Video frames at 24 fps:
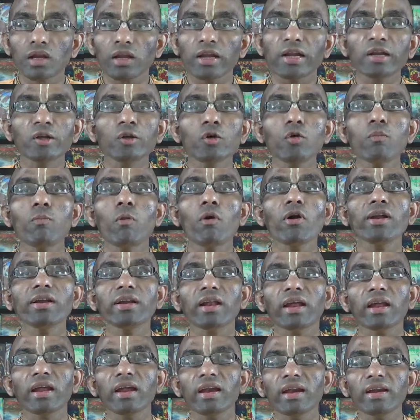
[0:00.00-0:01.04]
in two
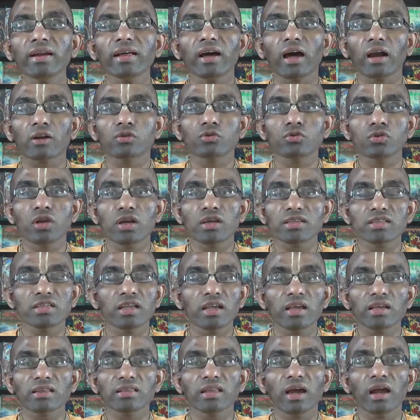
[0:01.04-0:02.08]
point eight, Arjuna is
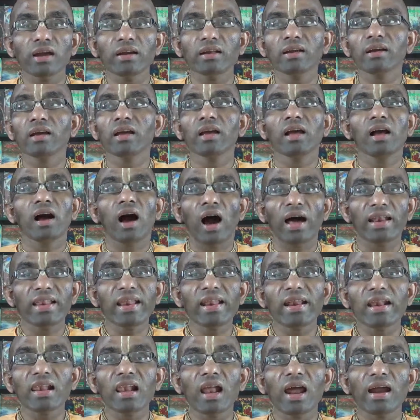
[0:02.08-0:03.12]
saying that
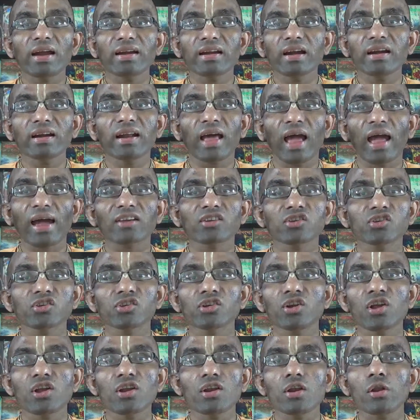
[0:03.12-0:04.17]
unenlightened
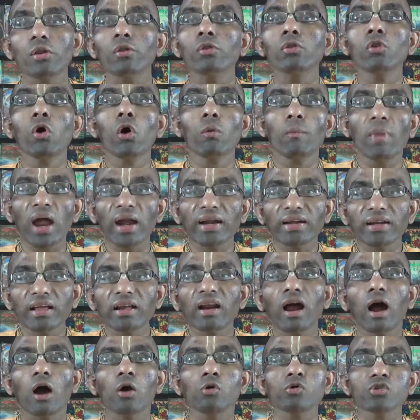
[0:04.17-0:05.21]
action, no
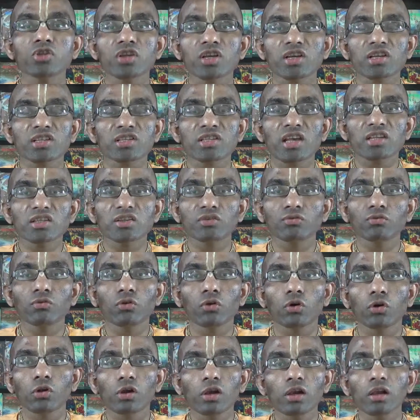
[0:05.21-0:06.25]
matter how
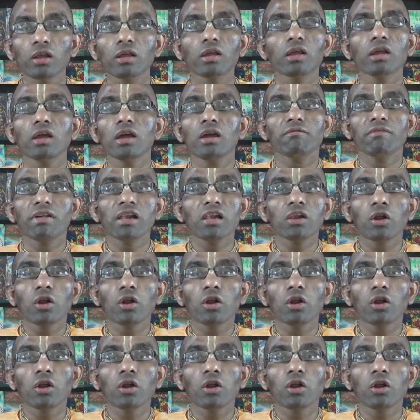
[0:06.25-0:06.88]
successful, will